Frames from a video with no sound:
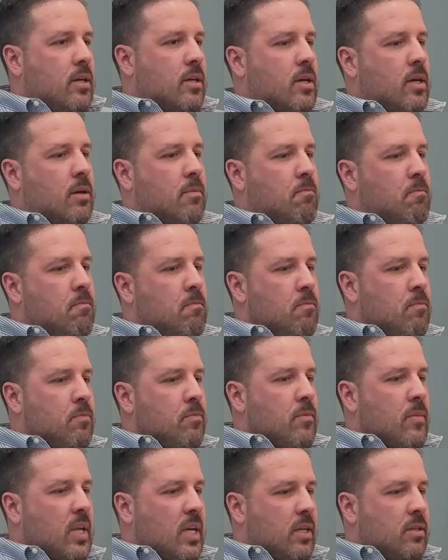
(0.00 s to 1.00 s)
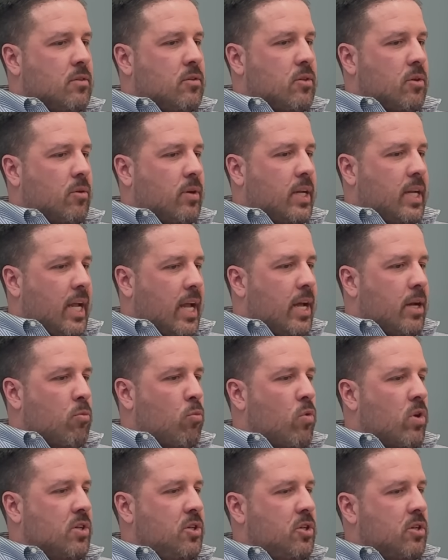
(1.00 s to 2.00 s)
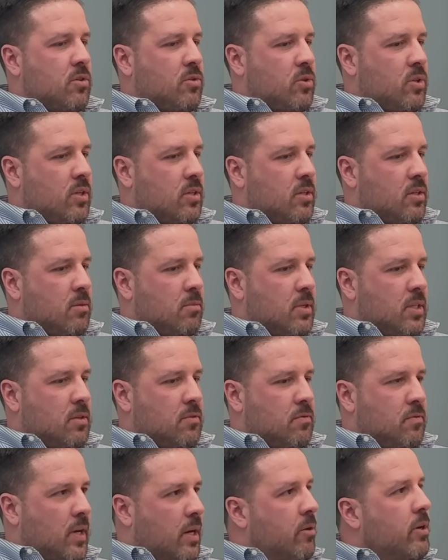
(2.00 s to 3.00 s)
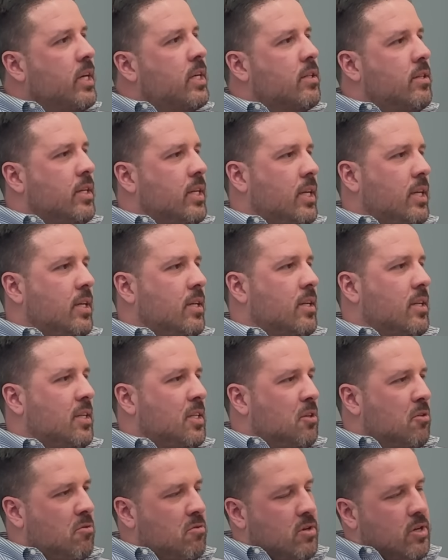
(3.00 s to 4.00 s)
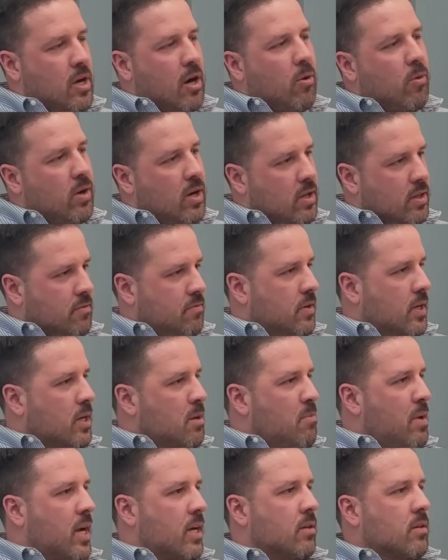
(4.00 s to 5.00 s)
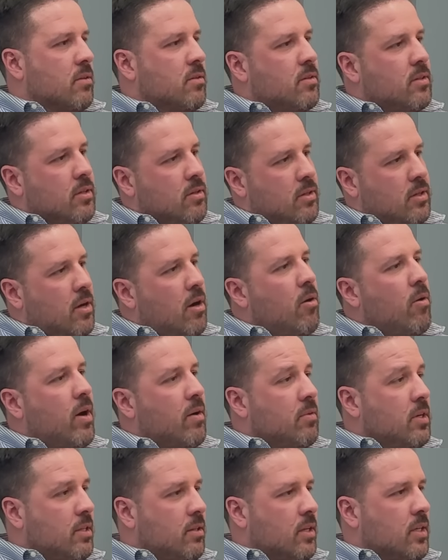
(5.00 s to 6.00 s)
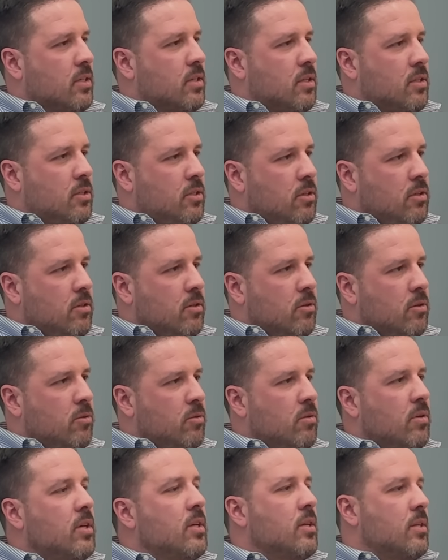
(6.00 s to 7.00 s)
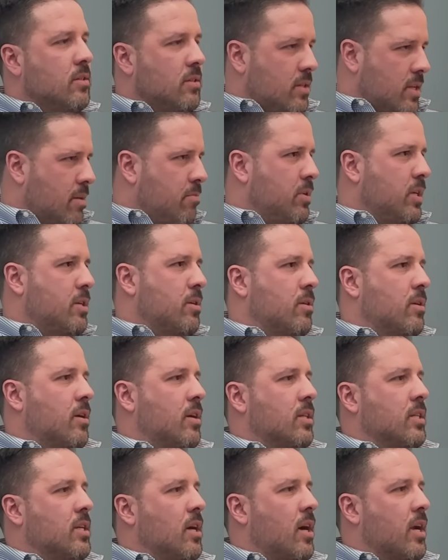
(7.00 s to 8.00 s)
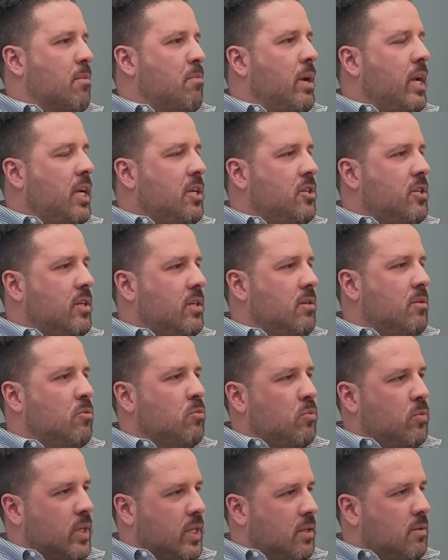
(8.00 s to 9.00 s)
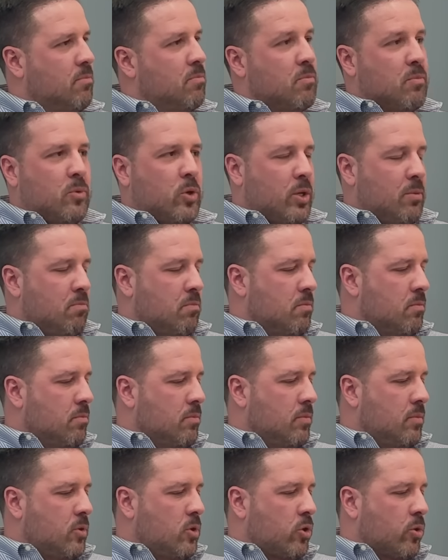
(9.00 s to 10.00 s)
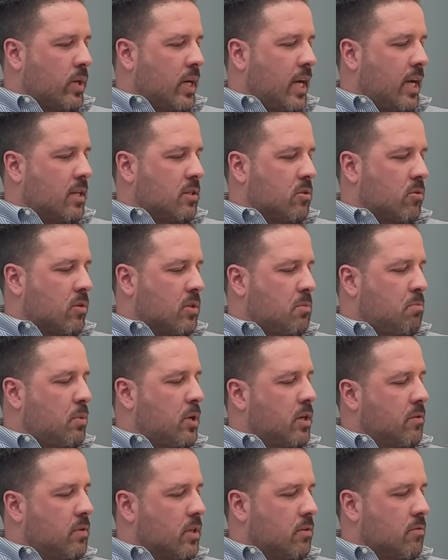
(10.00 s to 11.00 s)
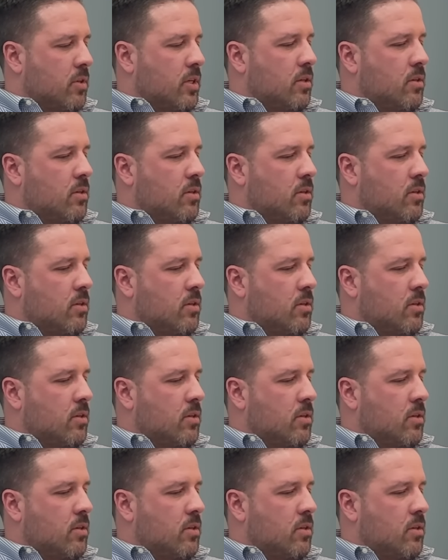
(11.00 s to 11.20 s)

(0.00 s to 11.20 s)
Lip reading: And so again, once your system is very clean, you know all the fundamentals, you know everything to do, then we turn on the automation, we create it so it's perfect for